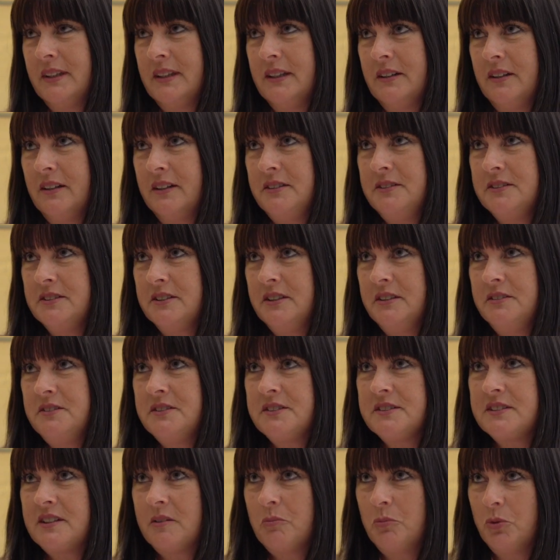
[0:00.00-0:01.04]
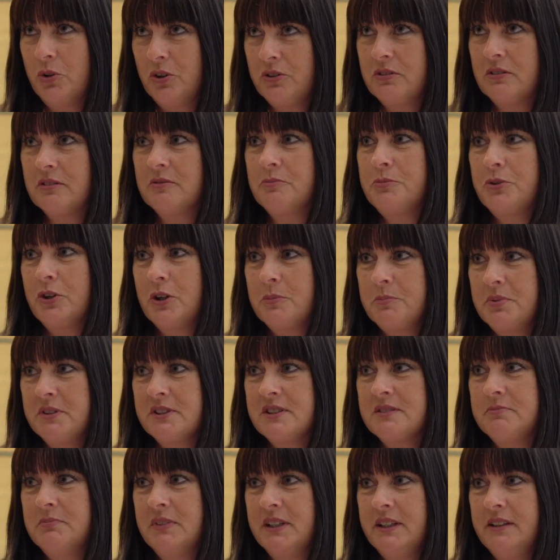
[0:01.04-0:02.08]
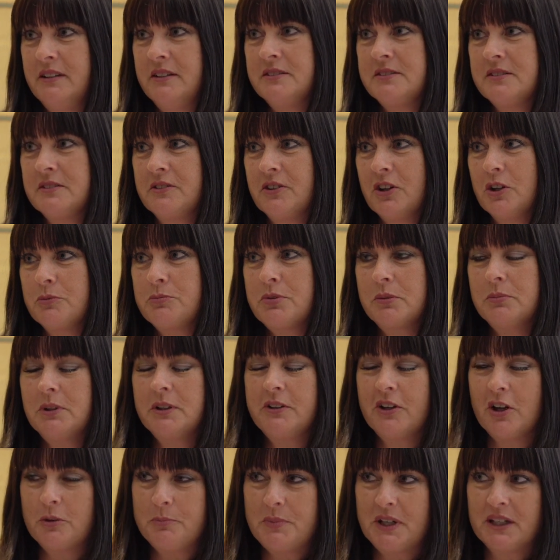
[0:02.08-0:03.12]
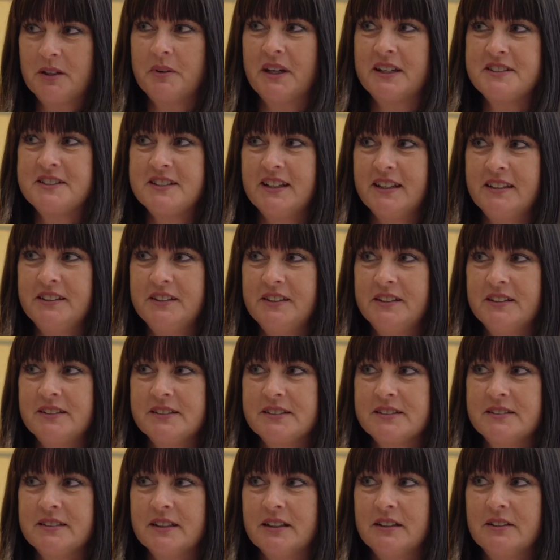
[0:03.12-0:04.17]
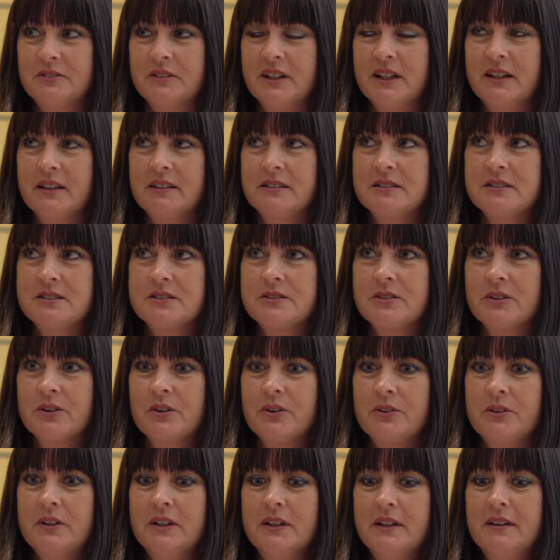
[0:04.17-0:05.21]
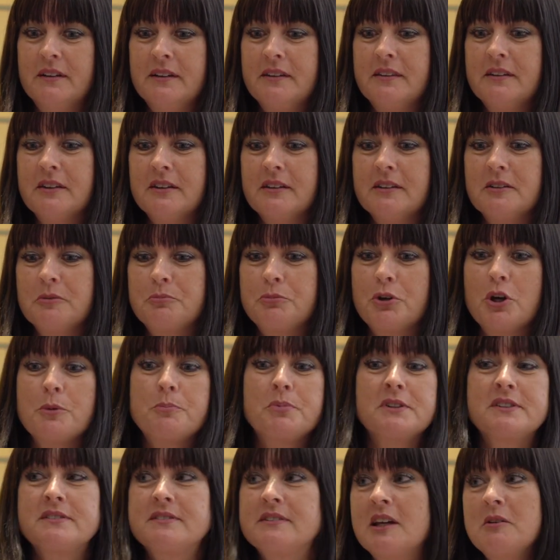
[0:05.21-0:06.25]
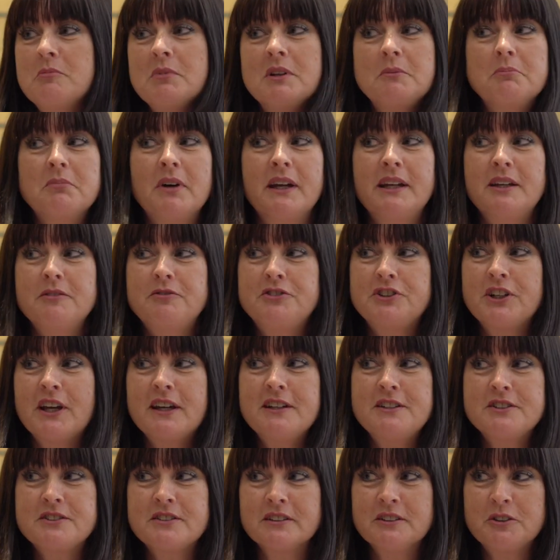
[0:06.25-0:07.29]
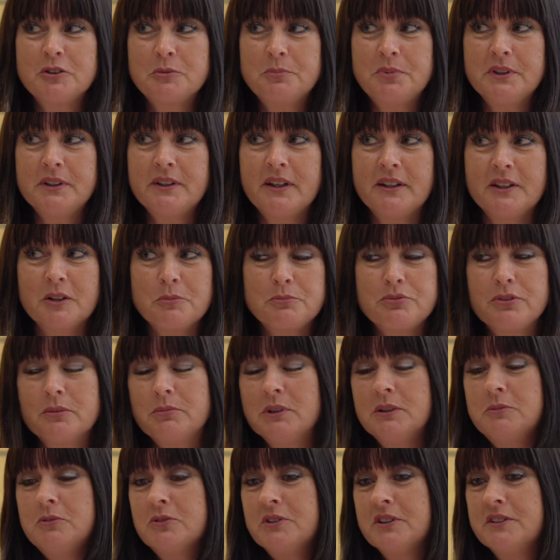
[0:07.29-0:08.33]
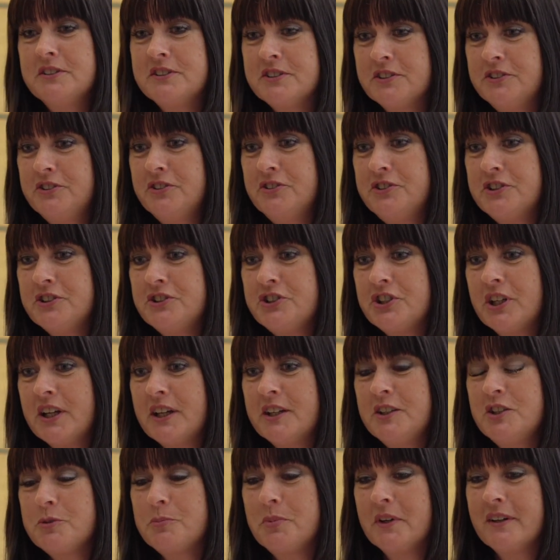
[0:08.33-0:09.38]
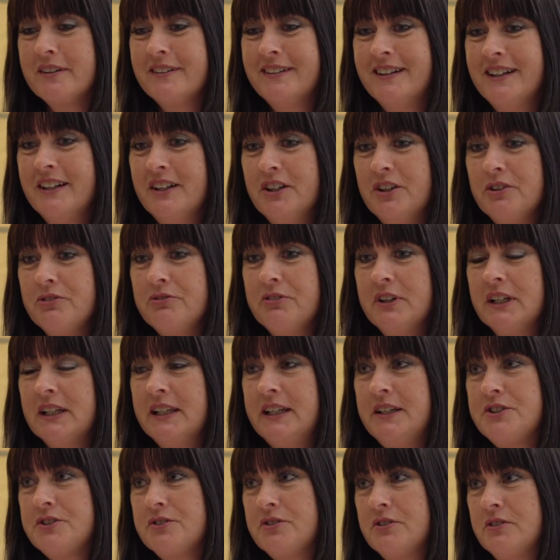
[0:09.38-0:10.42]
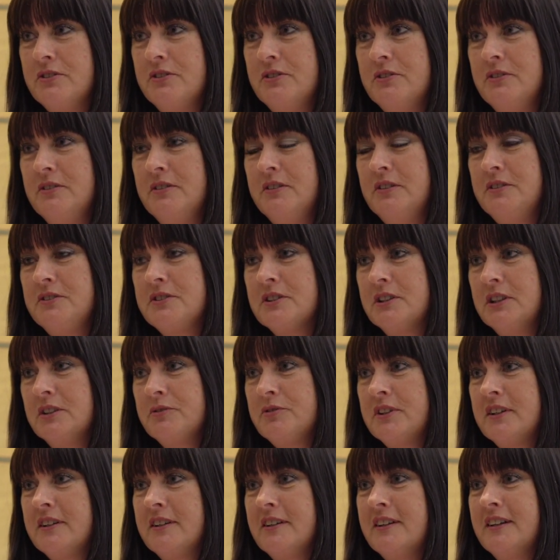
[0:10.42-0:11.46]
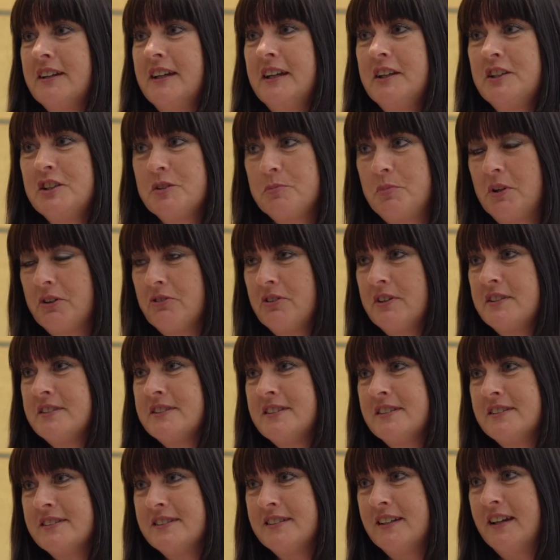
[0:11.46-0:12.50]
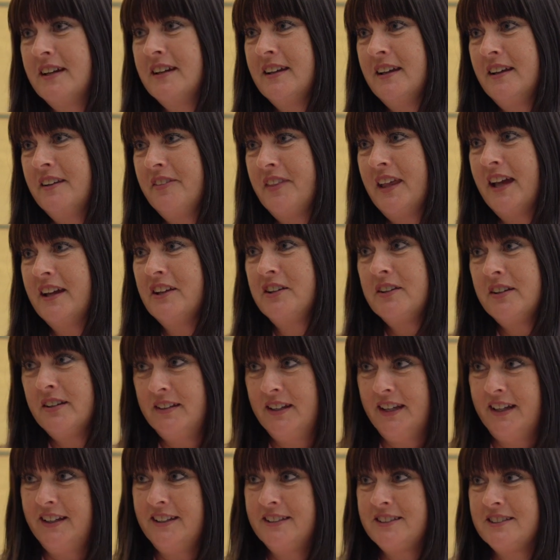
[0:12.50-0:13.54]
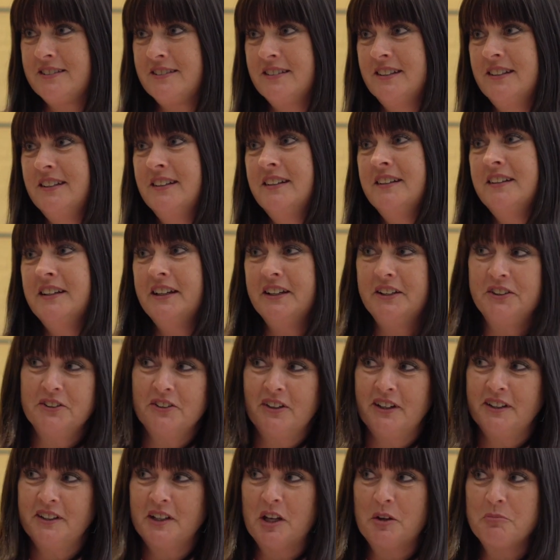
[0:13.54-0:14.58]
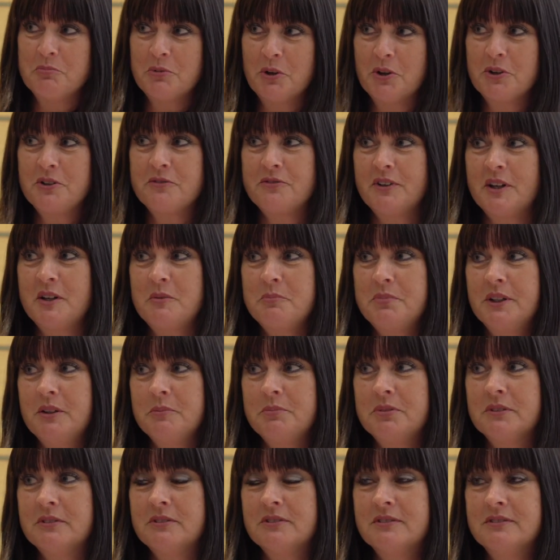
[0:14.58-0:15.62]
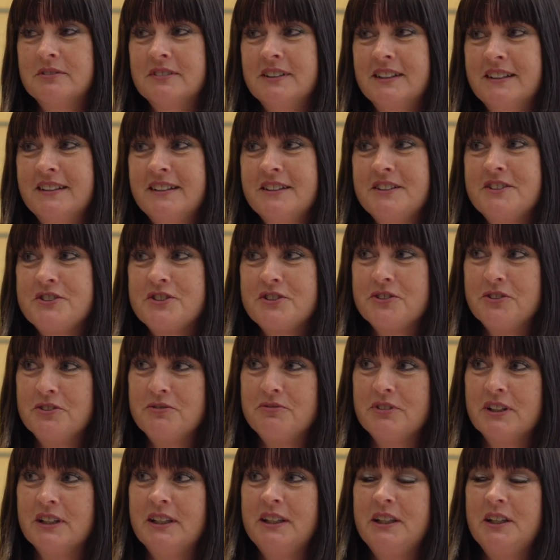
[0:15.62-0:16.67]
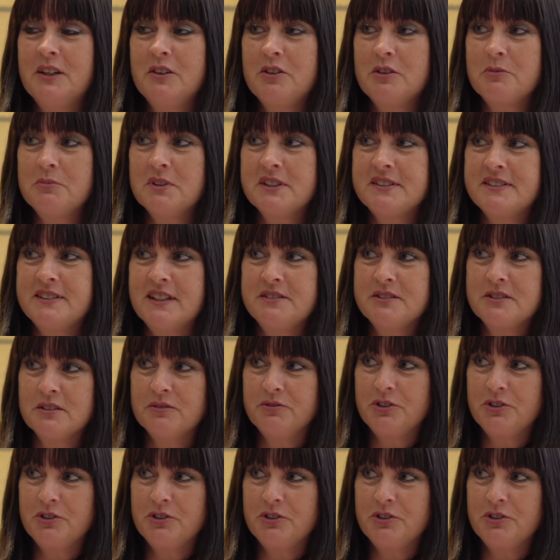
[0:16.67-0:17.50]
I did some work on purpose many years ago, probably going back about 10 years now. And so the purpose statement may have changed a little bit, and it probably will continue to change. But really, to deliver experiences that connect, ignite and motivate people, to really give them a sense of